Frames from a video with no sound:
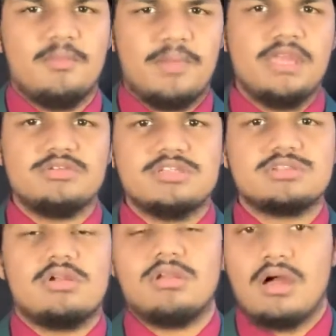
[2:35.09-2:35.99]
Patriots
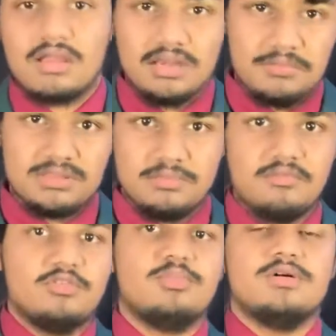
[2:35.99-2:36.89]
are not going to beat the
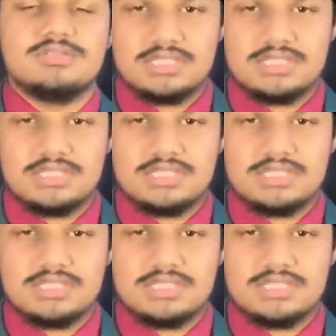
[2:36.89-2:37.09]
Buffalo Bills.